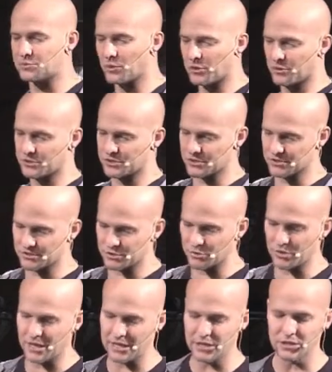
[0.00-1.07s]
what Christians do.
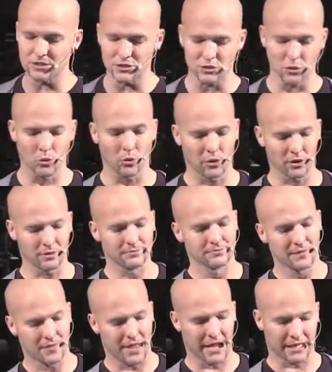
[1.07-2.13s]
They endure
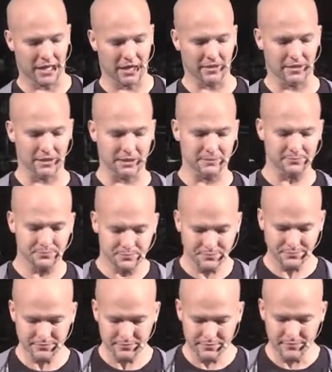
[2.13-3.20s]
that kind of thing.
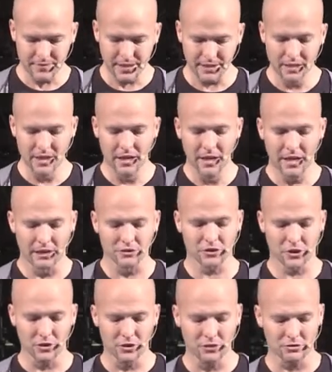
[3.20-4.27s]
Here's the
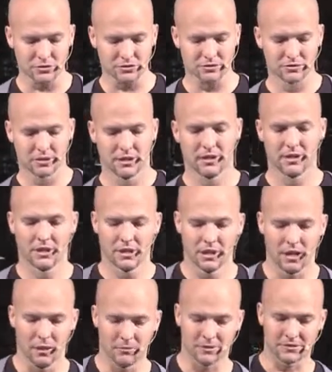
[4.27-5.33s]
good news.
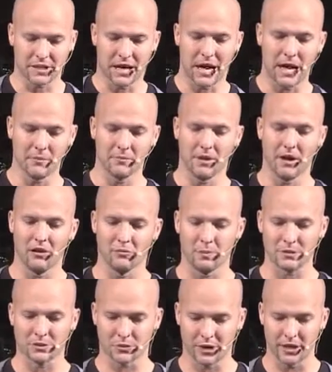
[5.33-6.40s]
Um, the time of
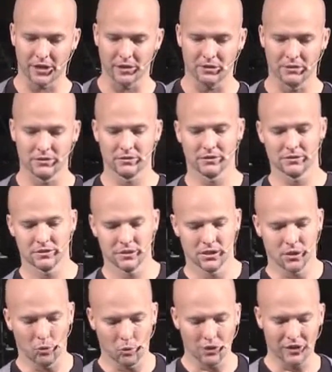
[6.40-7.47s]
betrayal
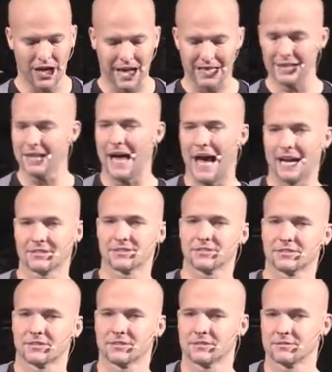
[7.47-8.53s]
will not last.